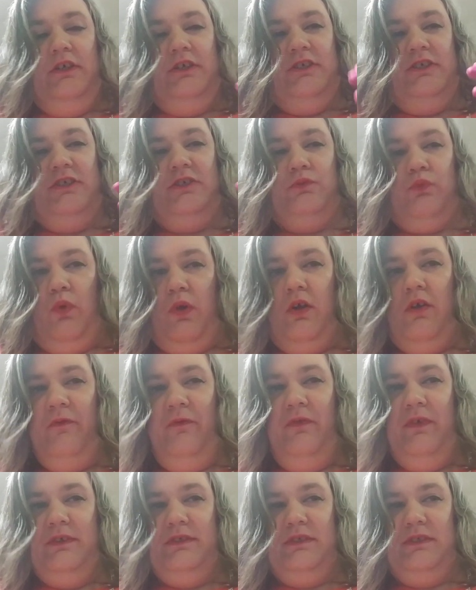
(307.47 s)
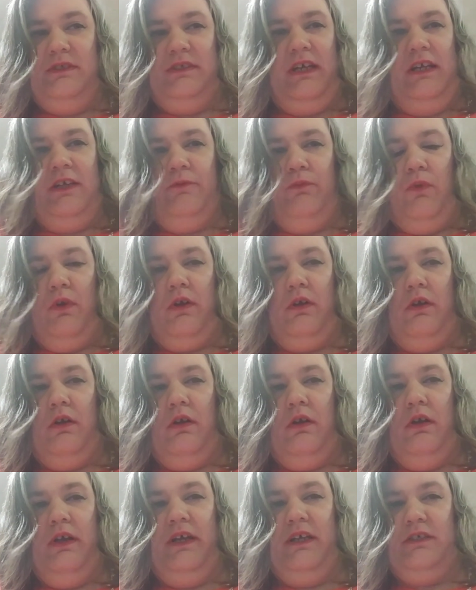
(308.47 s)
SWERF, sex
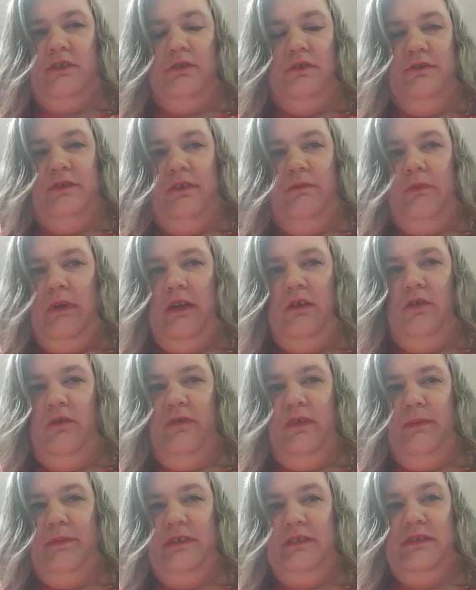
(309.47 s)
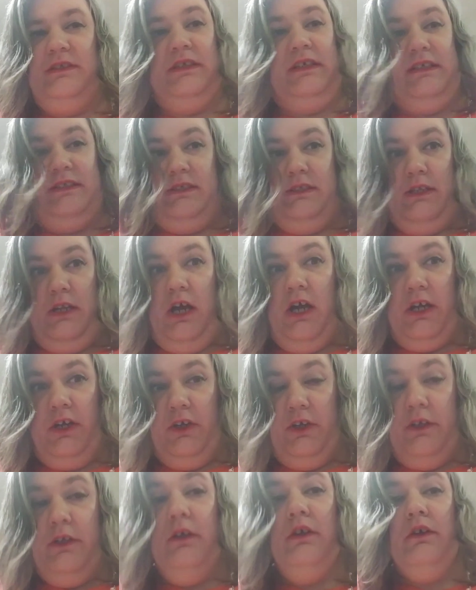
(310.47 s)
worker exclusive radical feminist, is not
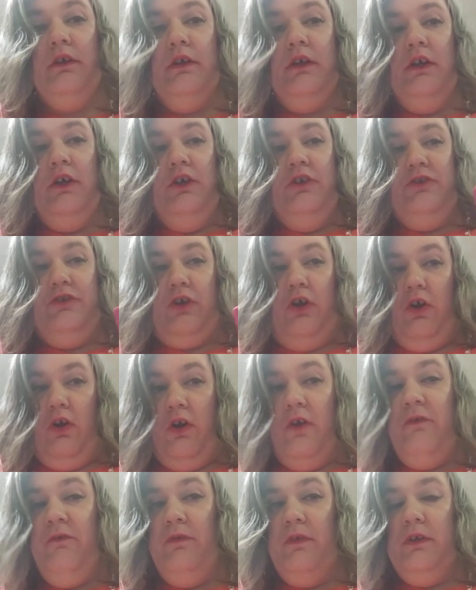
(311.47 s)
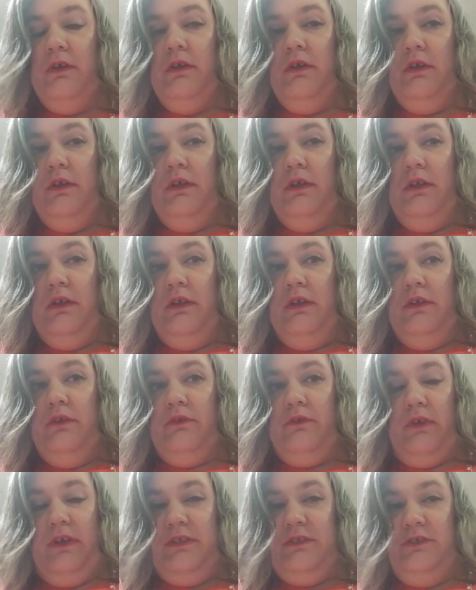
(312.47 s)
good. TERF,
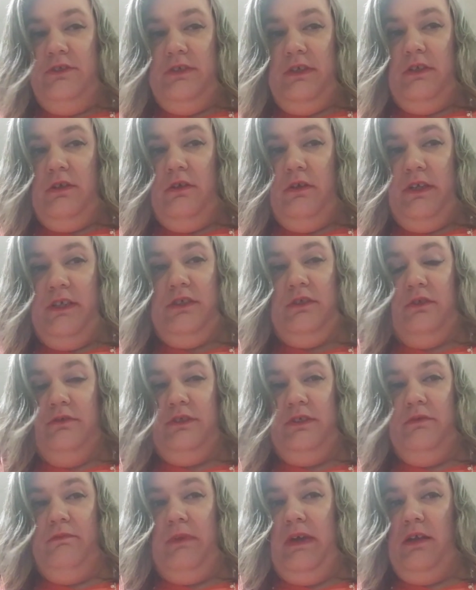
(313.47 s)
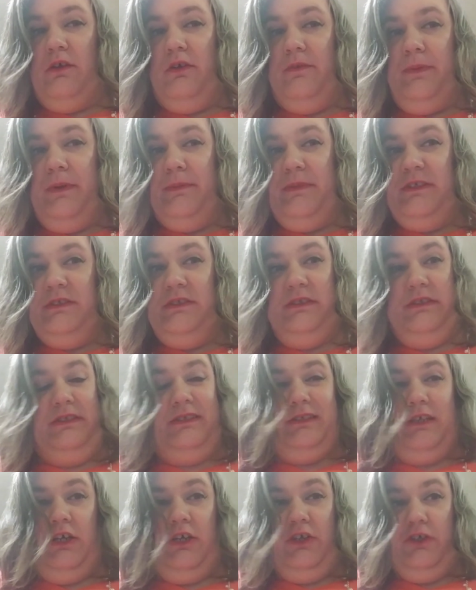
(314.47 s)
transgender exclusive radical feminist,
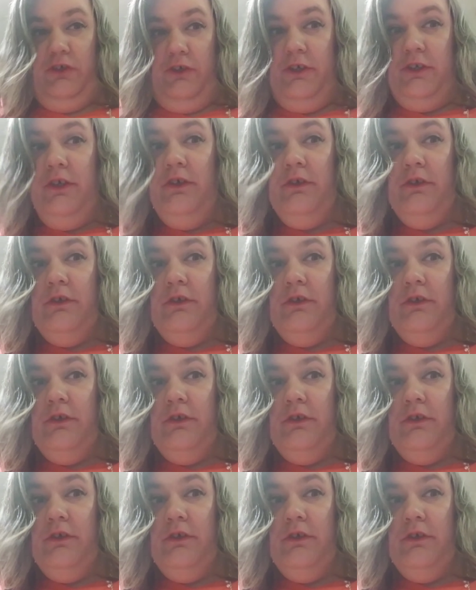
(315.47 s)
is not good.